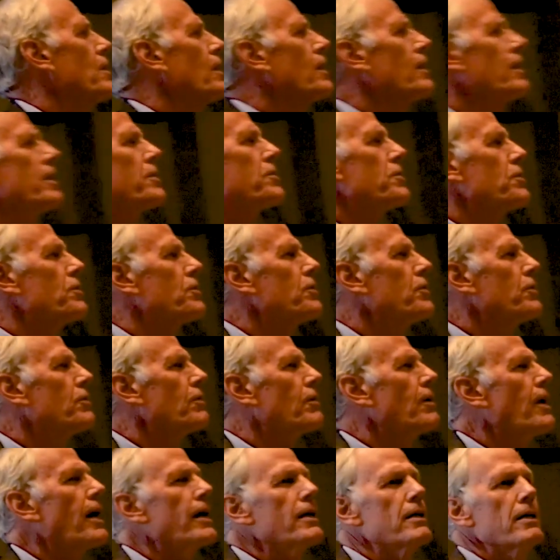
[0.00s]
to listen to
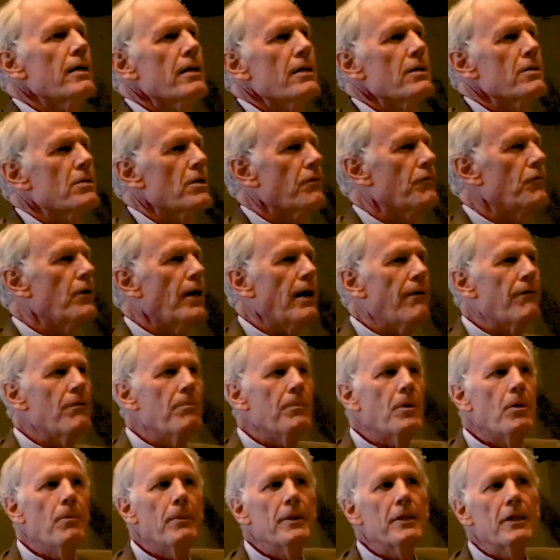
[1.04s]
your ideas if we have a
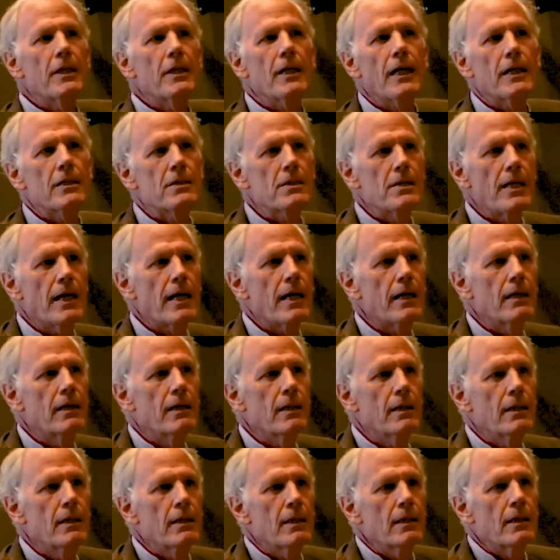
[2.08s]
moment the next day.
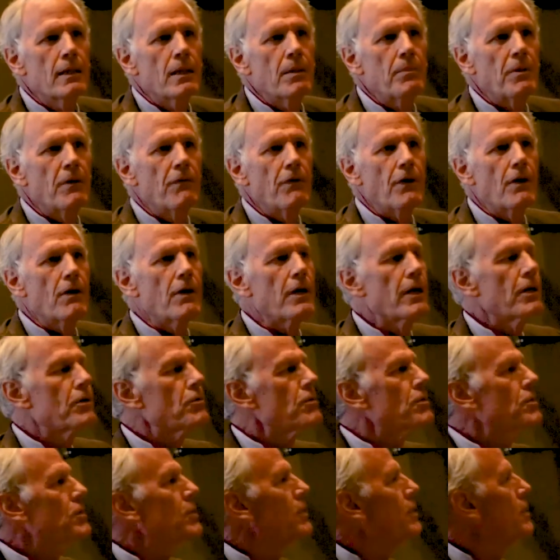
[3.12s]
I'd be very
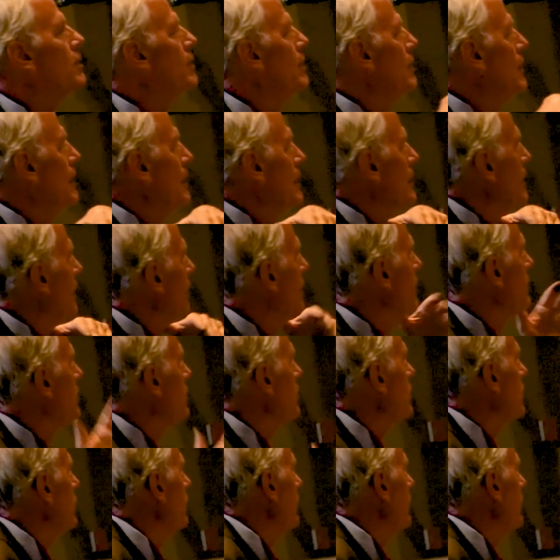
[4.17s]
interested to listen to